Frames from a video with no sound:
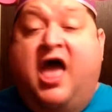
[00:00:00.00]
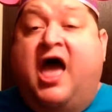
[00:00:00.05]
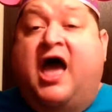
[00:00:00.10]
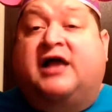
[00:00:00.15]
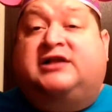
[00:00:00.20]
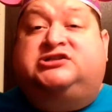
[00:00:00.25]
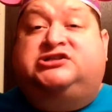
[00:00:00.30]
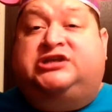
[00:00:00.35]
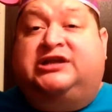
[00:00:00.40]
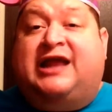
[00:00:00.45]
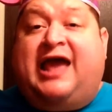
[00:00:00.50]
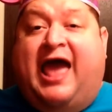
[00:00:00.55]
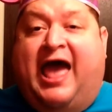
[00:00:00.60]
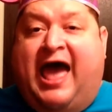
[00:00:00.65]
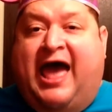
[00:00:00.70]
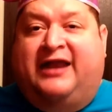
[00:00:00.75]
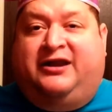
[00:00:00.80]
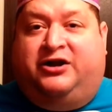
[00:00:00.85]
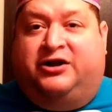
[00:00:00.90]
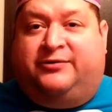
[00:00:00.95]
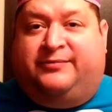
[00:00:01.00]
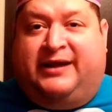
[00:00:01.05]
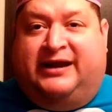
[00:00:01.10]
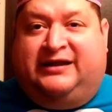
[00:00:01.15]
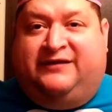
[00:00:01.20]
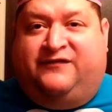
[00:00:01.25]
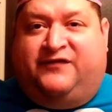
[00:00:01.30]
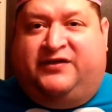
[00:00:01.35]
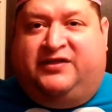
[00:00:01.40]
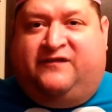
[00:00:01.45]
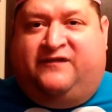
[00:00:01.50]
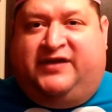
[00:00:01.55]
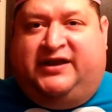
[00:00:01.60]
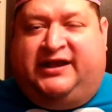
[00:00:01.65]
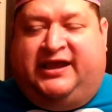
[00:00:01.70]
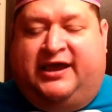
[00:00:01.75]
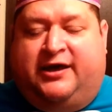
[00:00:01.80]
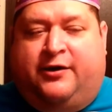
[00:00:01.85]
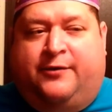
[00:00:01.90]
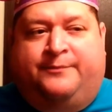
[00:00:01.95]
I should have had her ready for the
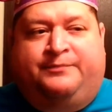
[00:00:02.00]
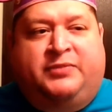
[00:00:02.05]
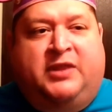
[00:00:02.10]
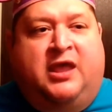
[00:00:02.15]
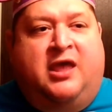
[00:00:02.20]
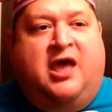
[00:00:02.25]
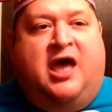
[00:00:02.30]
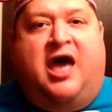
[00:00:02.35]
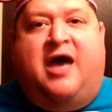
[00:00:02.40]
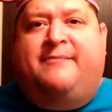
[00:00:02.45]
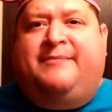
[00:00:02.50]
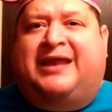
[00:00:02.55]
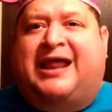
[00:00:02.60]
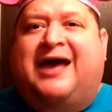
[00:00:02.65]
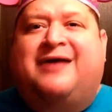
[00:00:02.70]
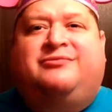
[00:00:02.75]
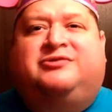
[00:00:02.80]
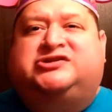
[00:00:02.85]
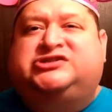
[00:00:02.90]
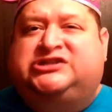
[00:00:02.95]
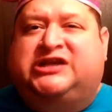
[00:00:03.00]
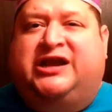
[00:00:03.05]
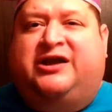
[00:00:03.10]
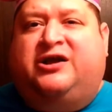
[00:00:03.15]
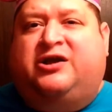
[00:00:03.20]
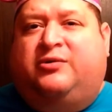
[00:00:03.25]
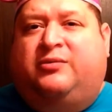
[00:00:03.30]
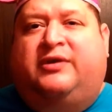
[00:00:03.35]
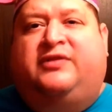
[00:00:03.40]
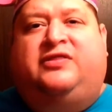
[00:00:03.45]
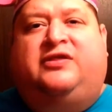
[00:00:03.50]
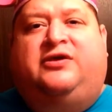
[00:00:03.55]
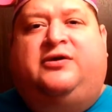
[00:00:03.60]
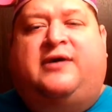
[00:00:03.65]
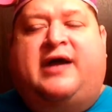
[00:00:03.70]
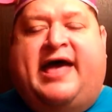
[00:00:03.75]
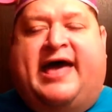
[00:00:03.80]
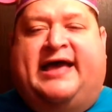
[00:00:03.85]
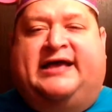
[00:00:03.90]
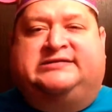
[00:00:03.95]
video, but I will share her with you
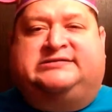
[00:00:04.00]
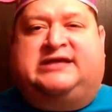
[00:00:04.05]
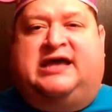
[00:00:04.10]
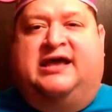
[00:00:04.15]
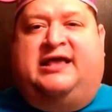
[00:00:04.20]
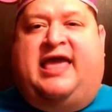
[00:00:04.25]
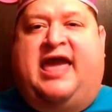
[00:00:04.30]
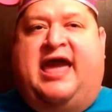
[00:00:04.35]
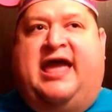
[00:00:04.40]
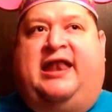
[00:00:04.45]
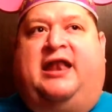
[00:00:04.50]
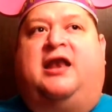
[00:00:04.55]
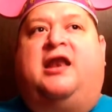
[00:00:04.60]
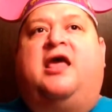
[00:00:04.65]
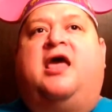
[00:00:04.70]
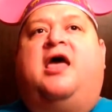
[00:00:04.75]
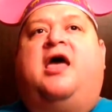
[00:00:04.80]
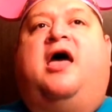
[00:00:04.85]
guys again.